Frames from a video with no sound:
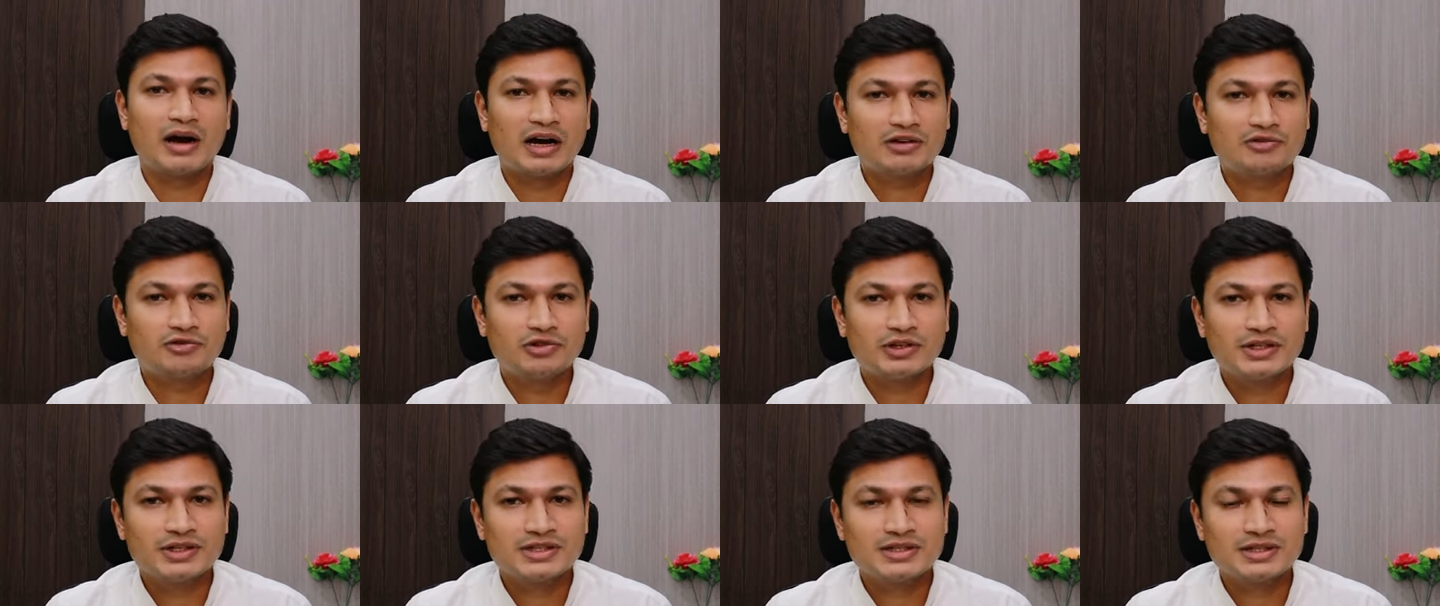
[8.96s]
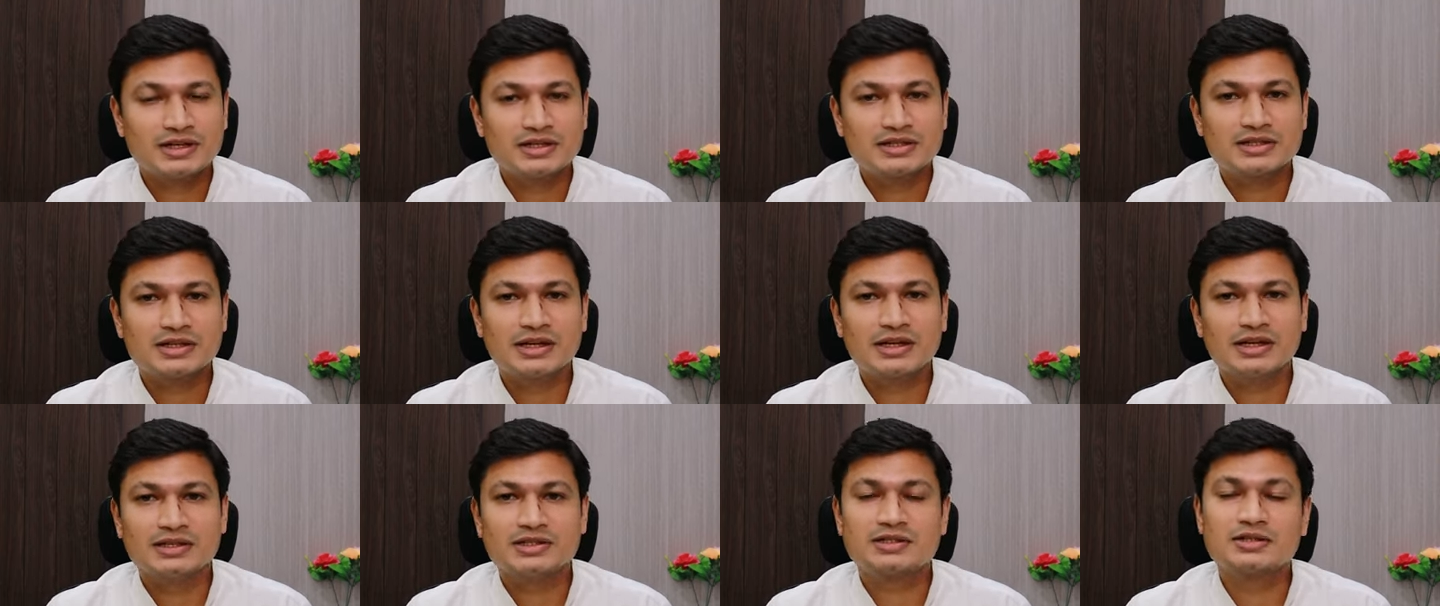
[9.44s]
matte finish
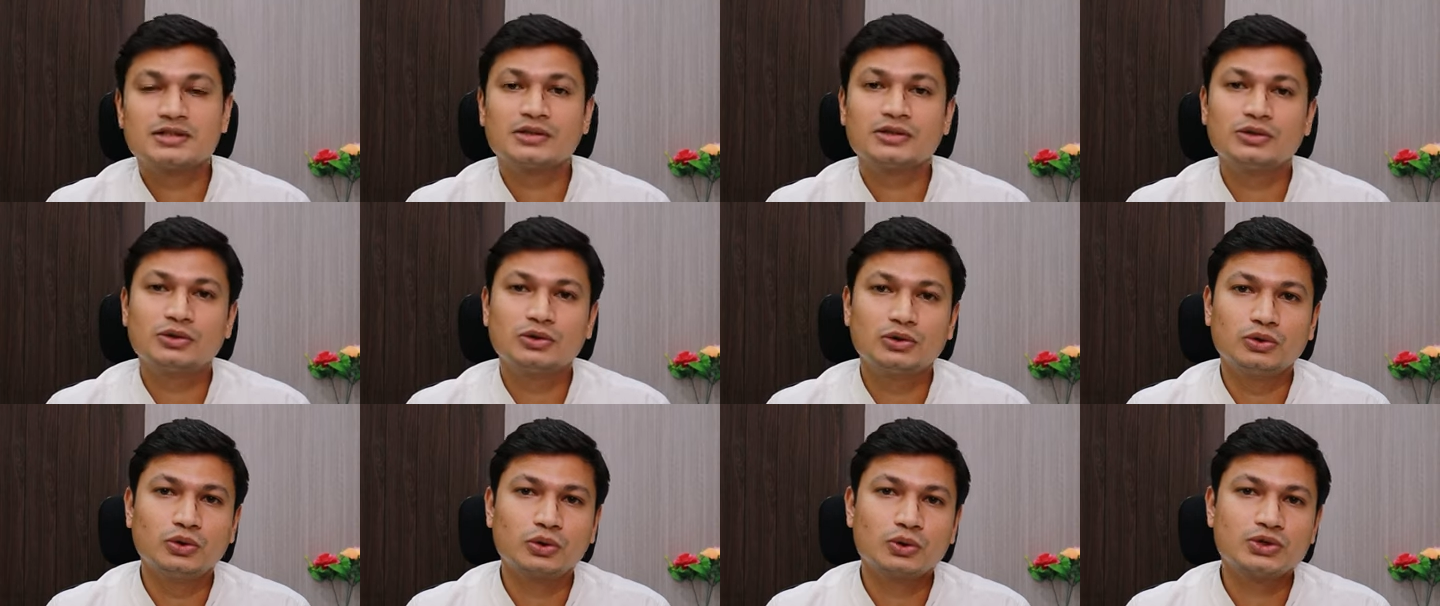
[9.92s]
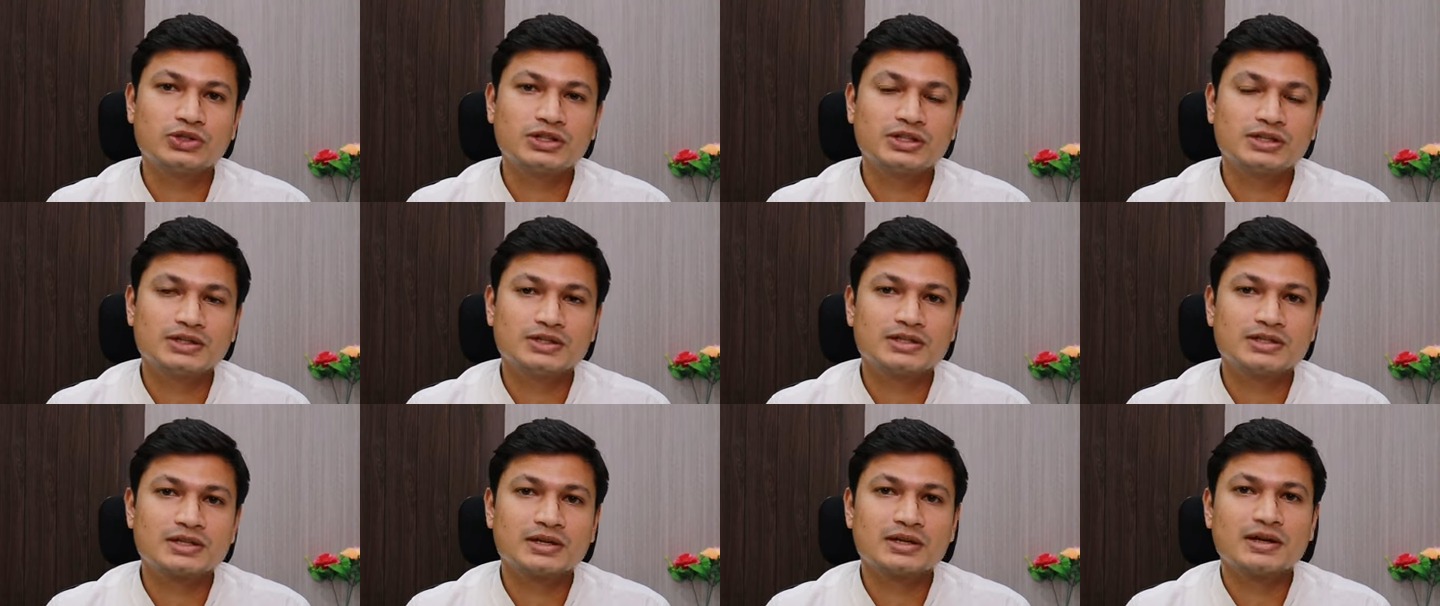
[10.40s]
sunscreens,
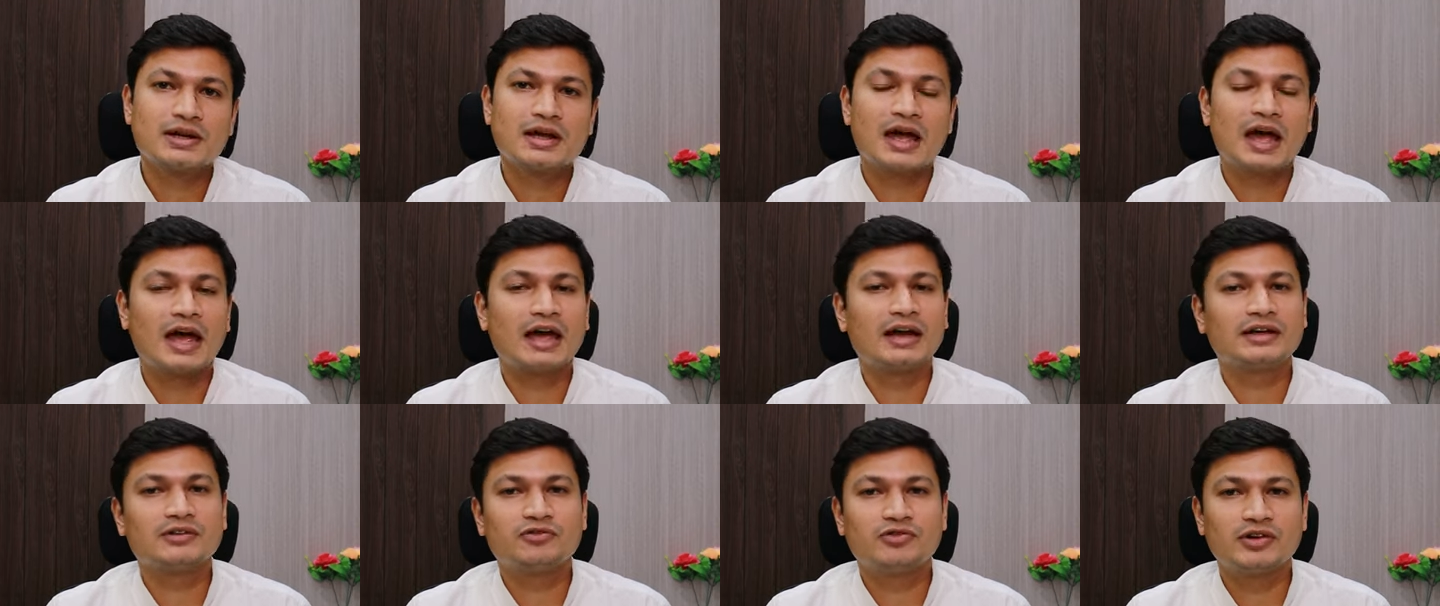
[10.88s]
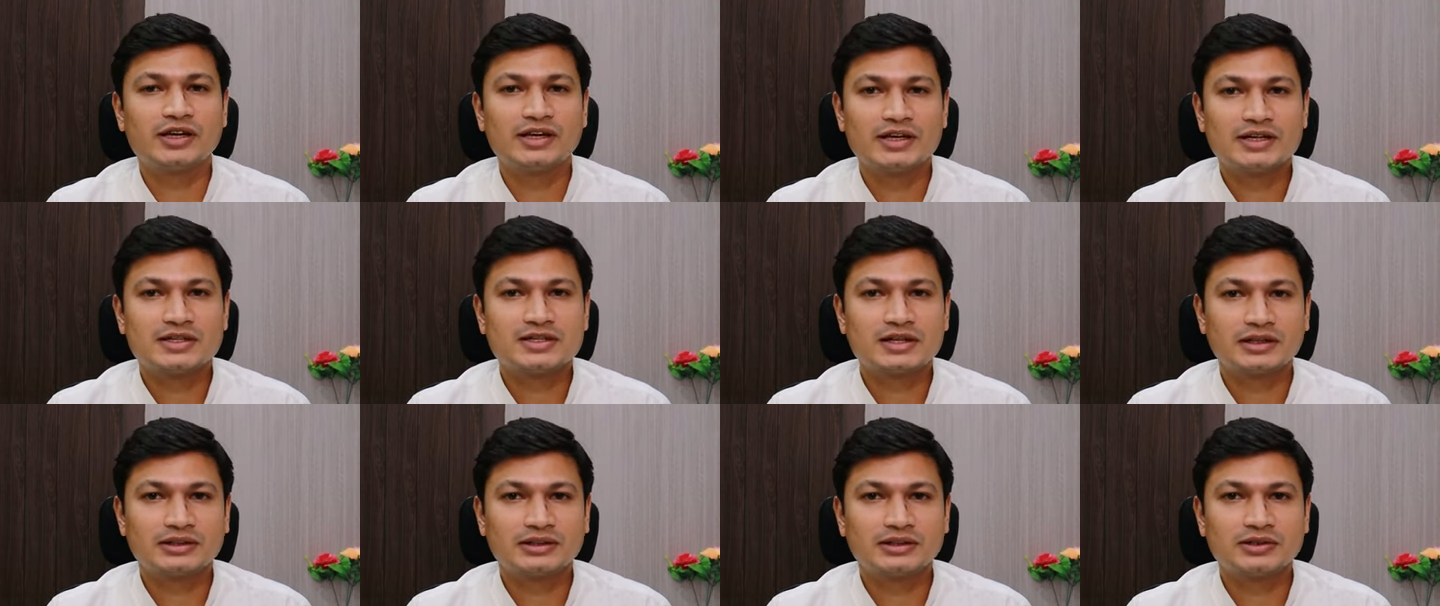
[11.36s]
lotions and
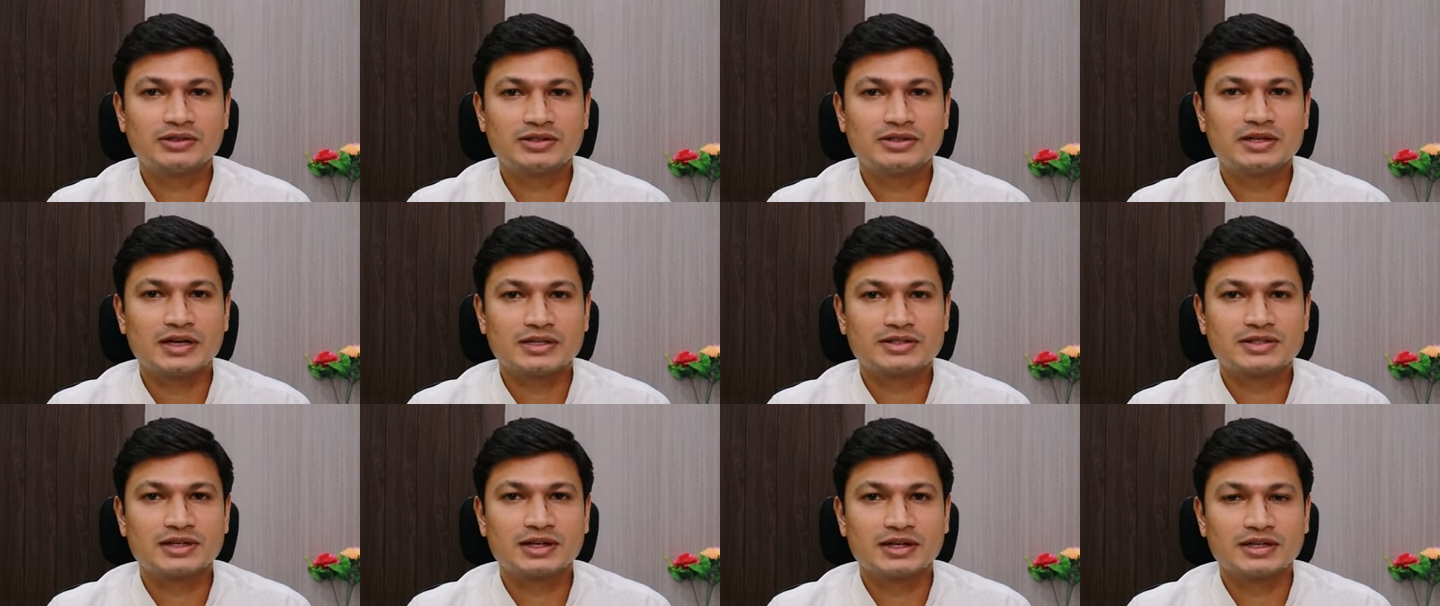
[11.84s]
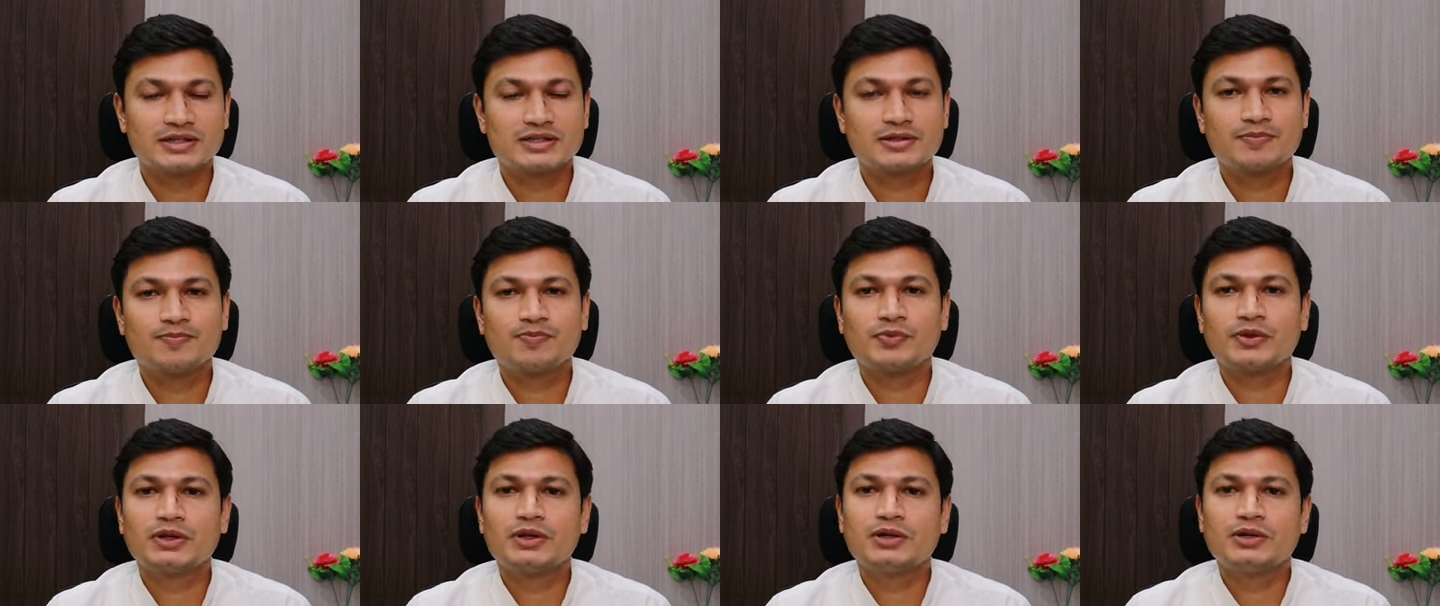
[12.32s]
various other
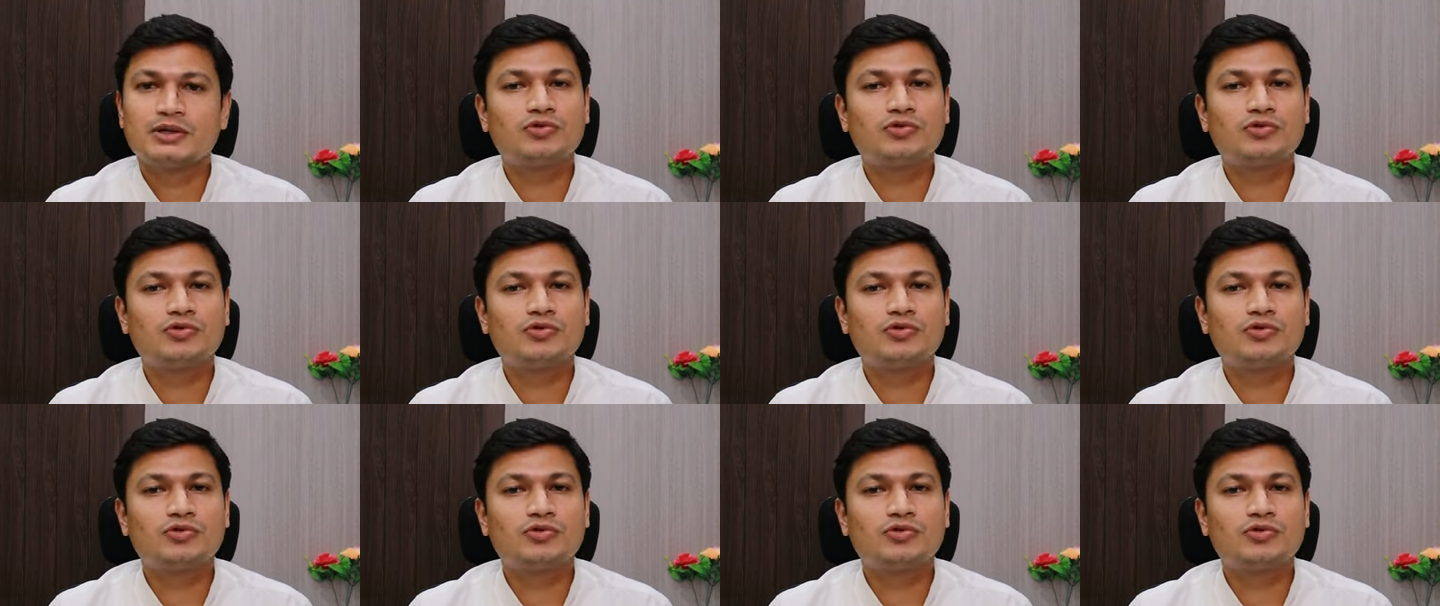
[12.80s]
sunscreens.